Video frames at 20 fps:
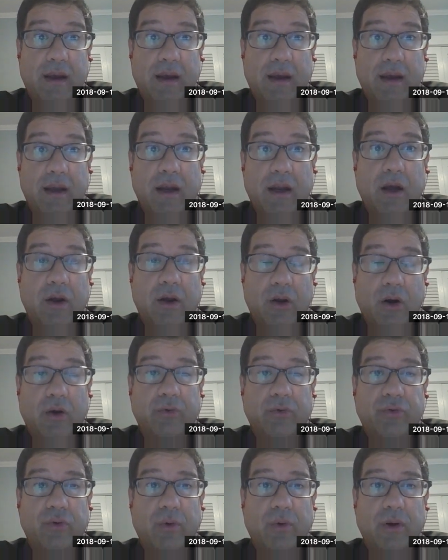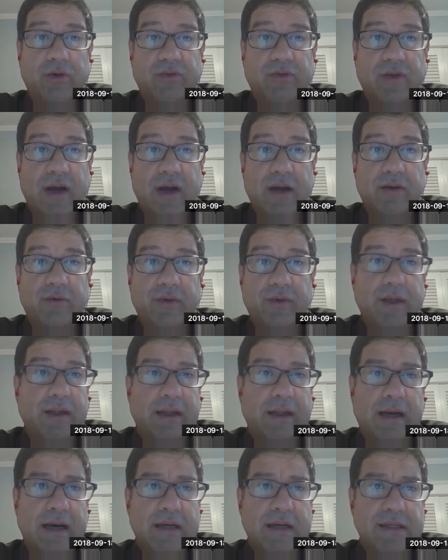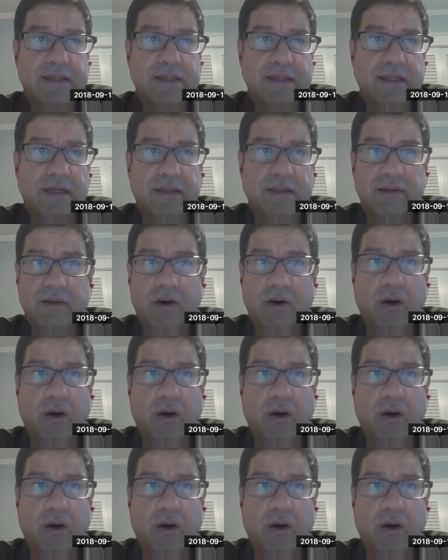And also I start realizing that